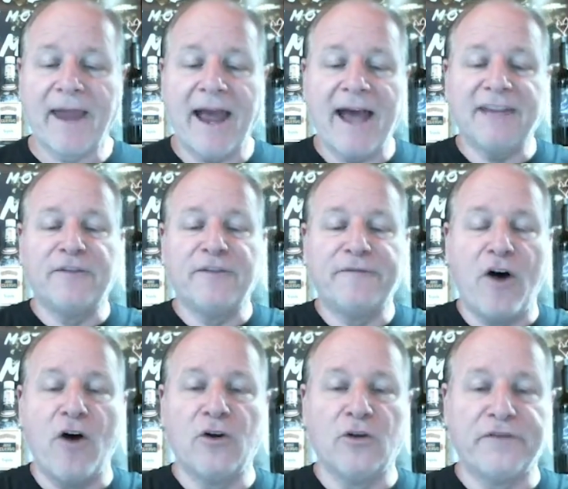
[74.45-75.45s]
at the
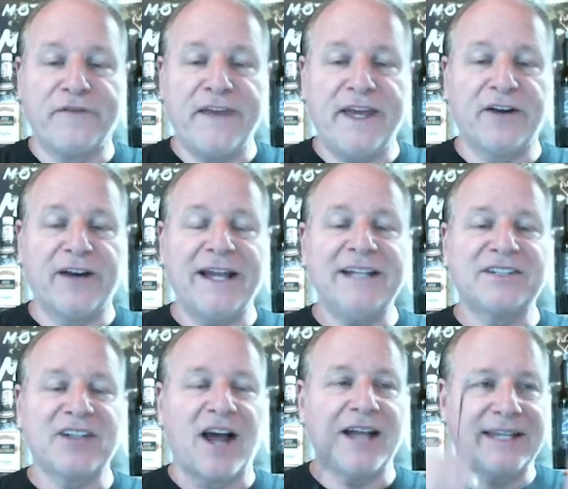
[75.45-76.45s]
Vogel Theater
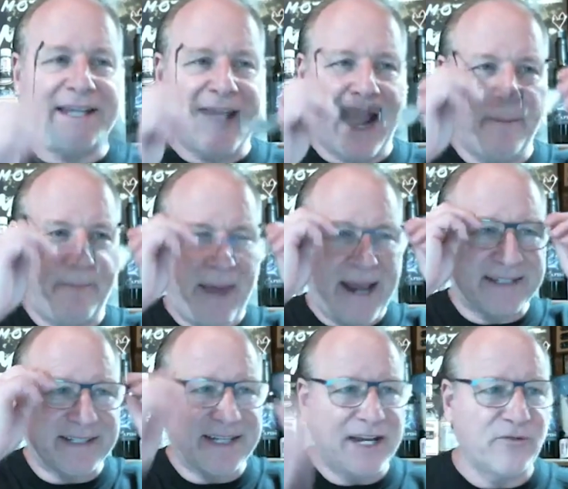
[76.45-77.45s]
inside the Count
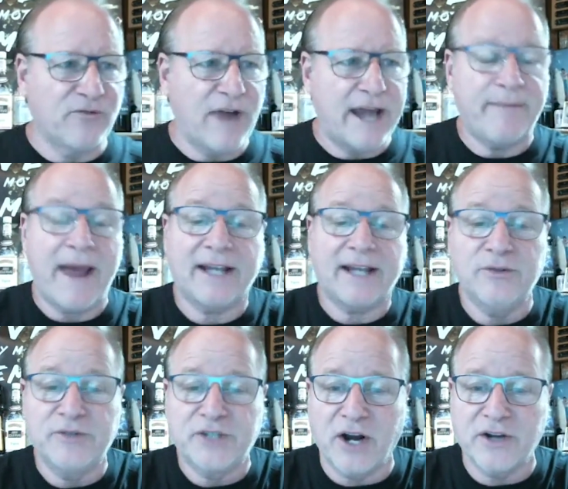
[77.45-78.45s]
Basie in Red Bank, New
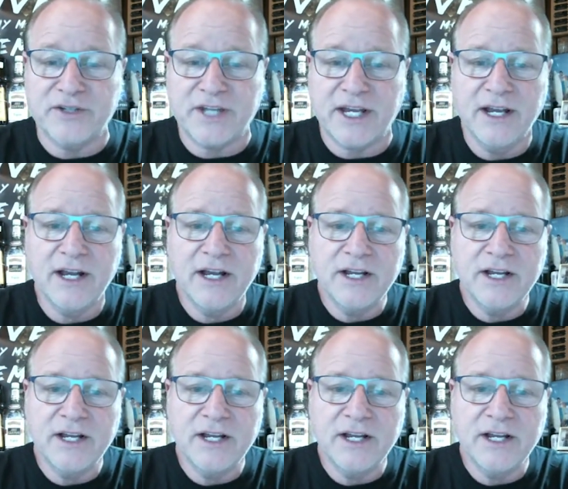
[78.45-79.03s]
Jersey.